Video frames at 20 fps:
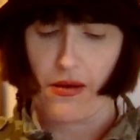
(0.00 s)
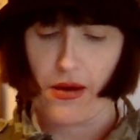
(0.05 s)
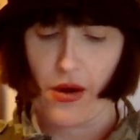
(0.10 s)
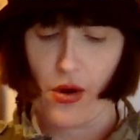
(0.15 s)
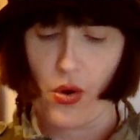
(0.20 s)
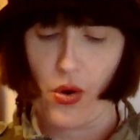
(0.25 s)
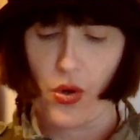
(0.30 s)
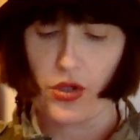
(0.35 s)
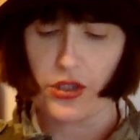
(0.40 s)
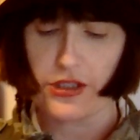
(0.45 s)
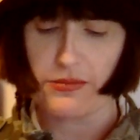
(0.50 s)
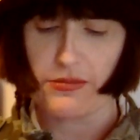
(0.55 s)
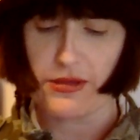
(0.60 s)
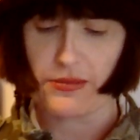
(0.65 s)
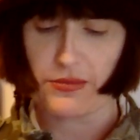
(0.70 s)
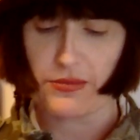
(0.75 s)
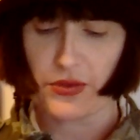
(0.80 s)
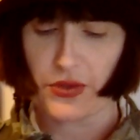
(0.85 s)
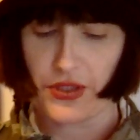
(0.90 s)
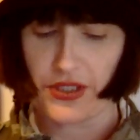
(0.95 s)
old
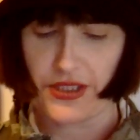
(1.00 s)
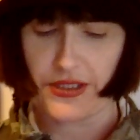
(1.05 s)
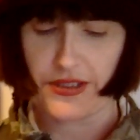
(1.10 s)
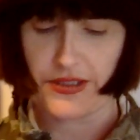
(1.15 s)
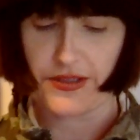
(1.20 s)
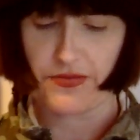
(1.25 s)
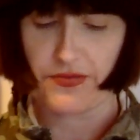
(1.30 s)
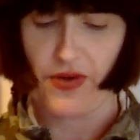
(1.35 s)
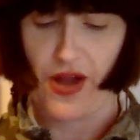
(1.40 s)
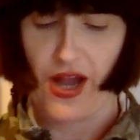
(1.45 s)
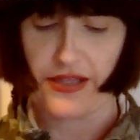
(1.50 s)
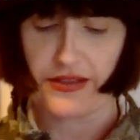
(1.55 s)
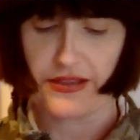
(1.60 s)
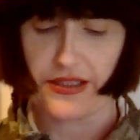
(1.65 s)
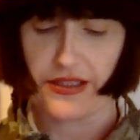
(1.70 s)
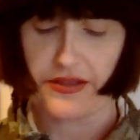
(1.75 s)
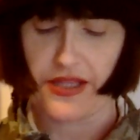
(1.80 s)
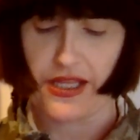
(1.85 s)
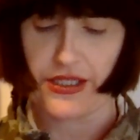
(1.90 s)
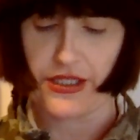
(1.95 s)
memories,
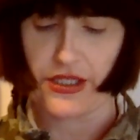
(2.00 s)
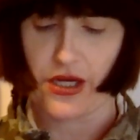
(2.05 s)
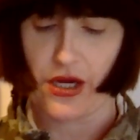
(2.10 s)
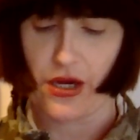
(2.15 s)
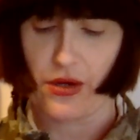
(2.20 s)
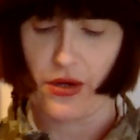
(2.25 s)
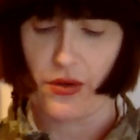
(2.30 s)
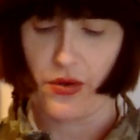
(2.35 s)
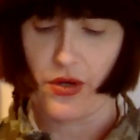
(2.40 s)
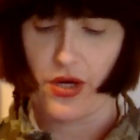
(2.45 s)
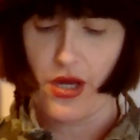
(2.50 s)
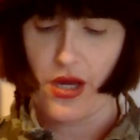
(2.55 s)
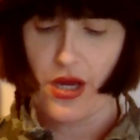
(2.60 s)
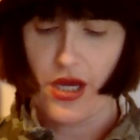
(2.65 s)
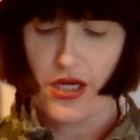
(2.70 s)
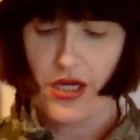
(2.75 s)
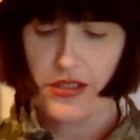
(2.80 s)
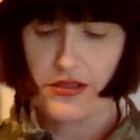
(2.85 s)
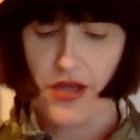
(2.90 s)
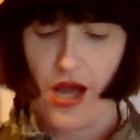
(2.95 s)
finally letting go,
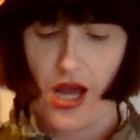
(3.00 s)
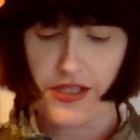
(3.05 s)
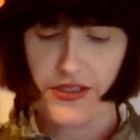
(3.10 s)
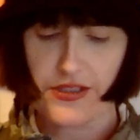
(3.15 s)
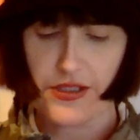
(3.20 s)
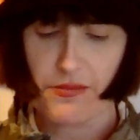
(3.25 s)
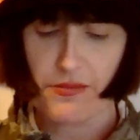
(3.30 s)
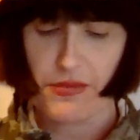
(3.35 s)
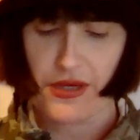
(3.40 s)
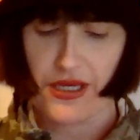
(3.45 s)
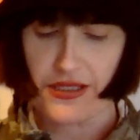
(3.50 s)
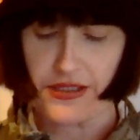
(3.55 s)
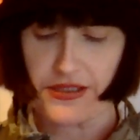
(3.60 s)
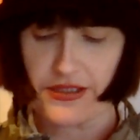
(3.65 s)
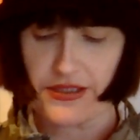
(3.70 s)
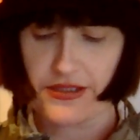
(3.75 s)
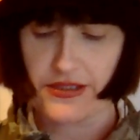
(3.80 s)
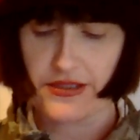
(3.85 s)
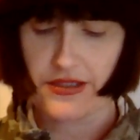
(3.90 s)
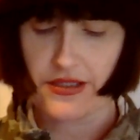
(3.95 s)
not to
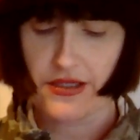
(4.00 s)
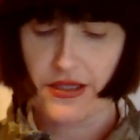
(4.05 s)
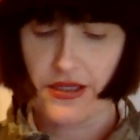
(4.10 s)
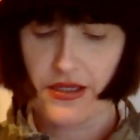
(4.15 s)
miss,